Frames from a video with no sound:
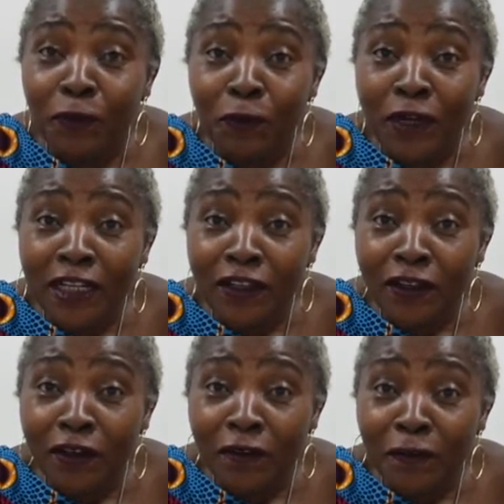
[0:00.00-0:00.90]
one
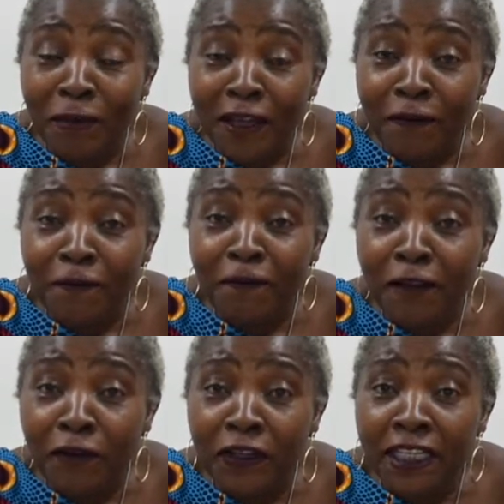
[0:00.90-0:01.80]
of my
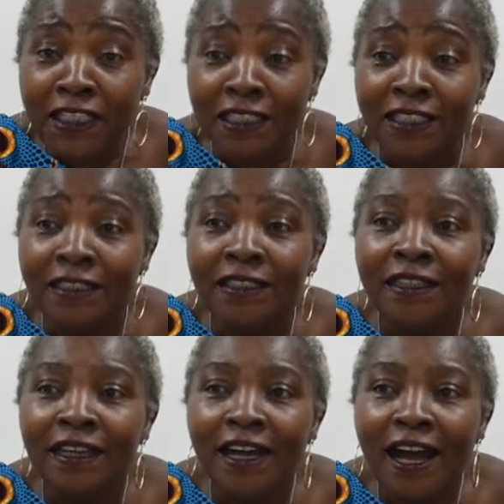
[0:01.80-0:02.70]
favorite
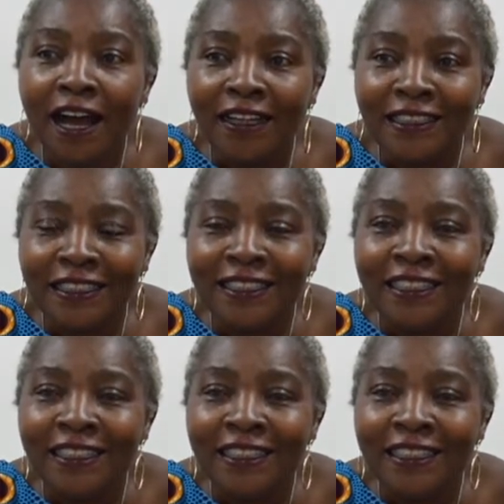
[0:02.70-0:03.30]
art.